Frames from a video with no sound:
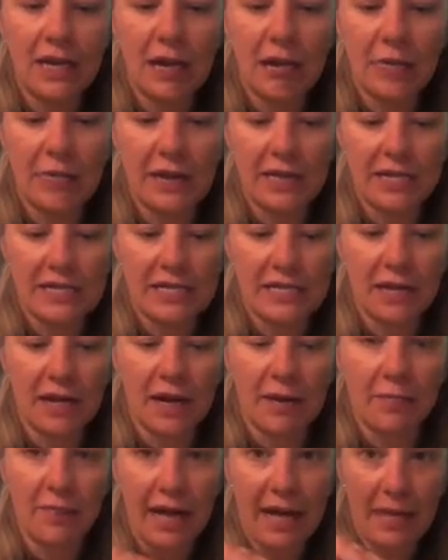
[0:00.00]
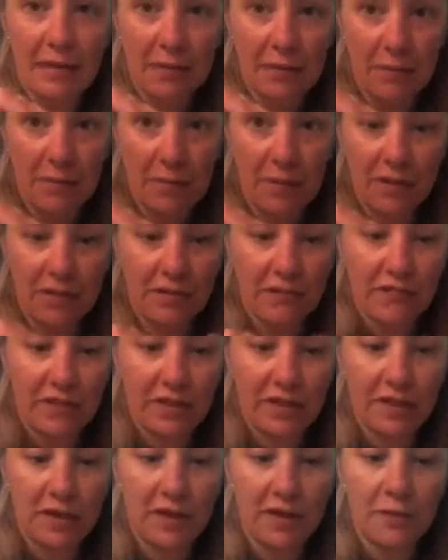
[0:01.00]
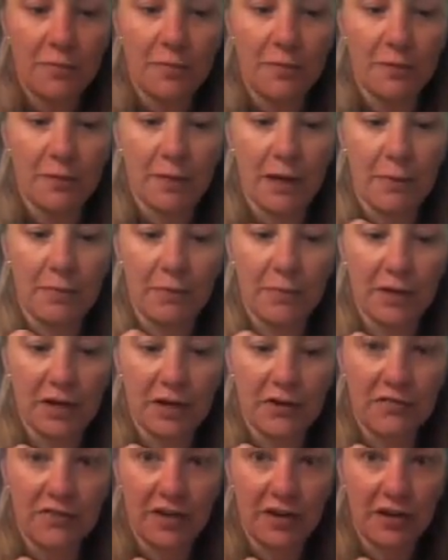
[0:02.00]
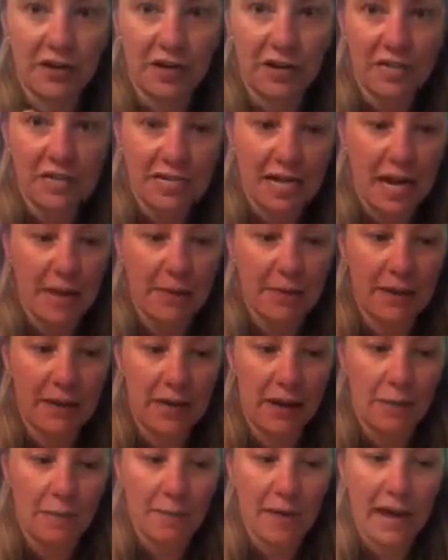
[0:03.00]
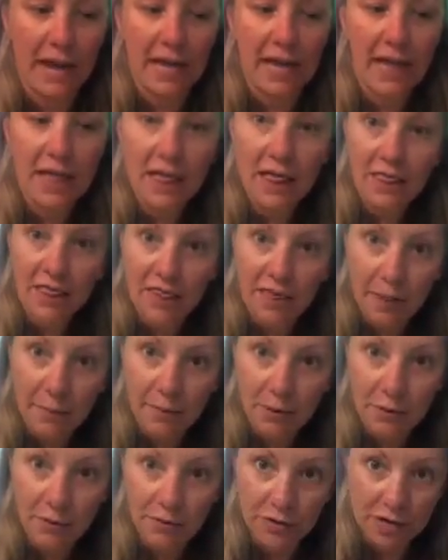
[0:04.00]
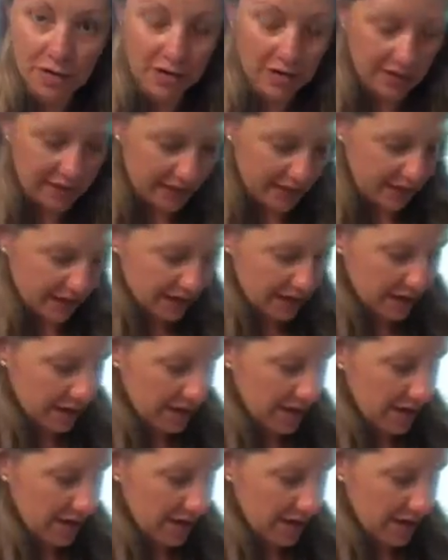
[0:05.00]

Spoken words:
rest it on my middle finger, put my pointer finger on top and help my thumb hold it on there.